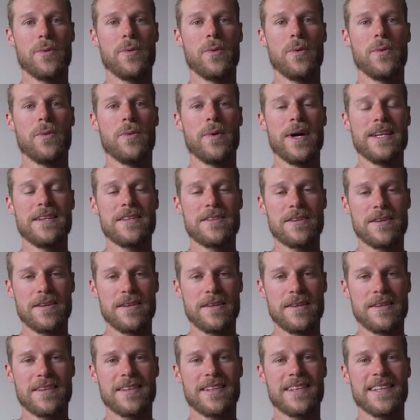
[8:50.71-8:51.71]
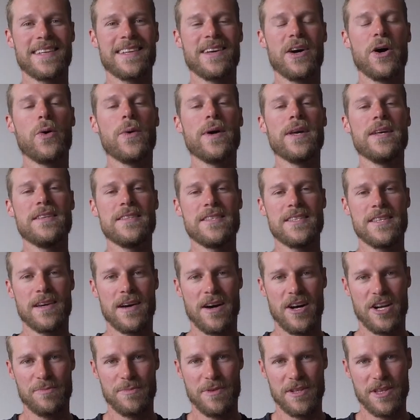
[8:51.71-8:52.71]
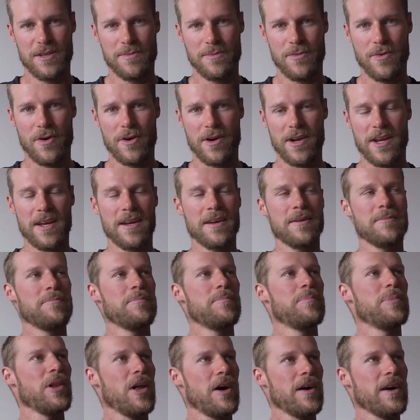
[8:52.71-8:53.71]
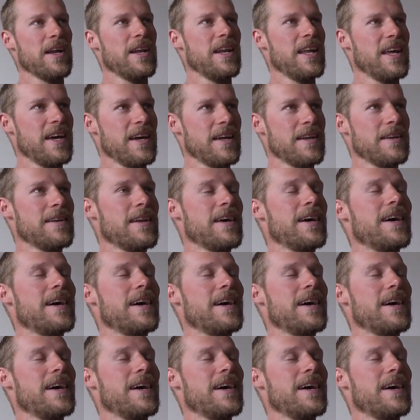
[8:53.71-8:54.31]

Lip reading: Winter, go easy on them in the morning. Plug it in,